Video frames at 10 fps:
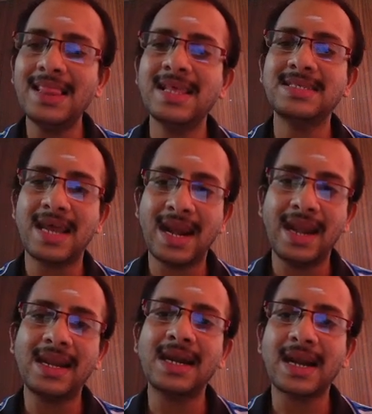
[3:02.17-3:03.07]
the
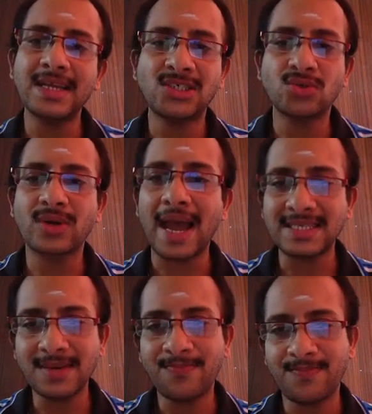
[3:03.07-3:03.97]
generator tries to catch
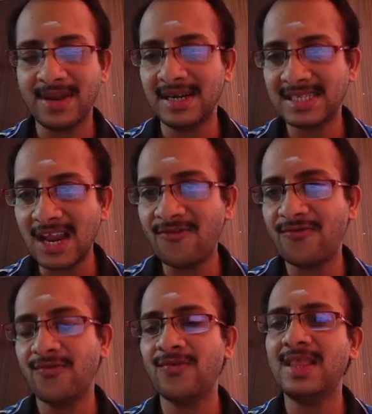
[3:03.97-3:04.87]
up itself
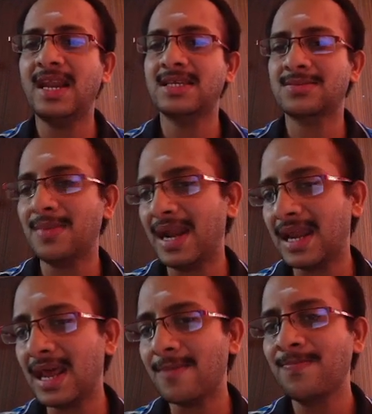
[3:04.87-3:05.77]
with the
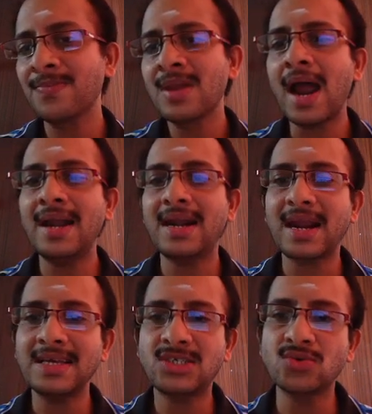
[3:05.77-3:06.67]
discriminator and
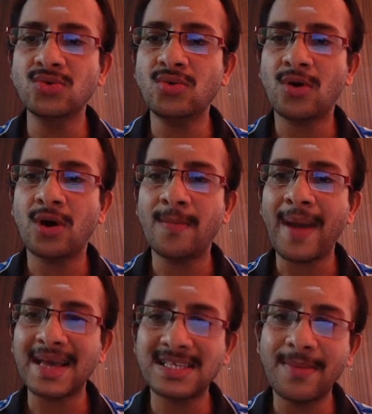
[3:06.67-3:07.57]
tries to
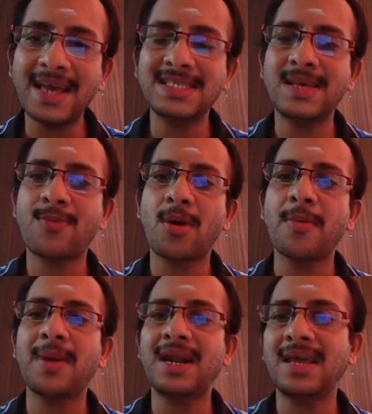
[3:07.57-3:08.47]
maximize the
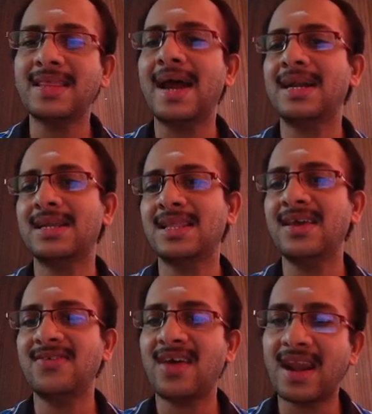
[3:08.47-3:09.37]
probability that the
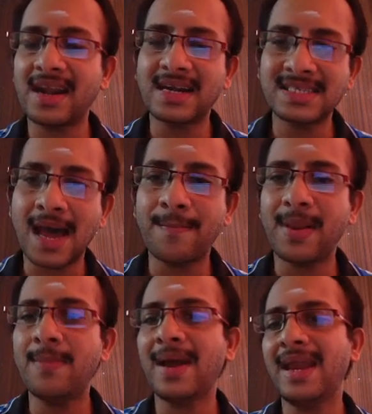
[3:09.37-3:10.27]
generated sample
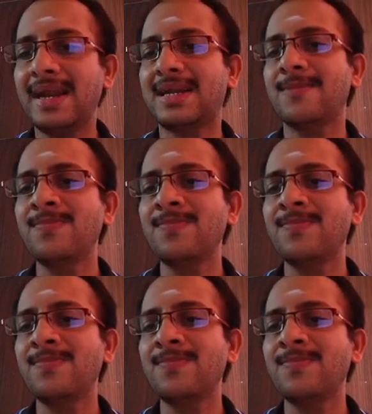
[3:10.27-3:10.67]
by it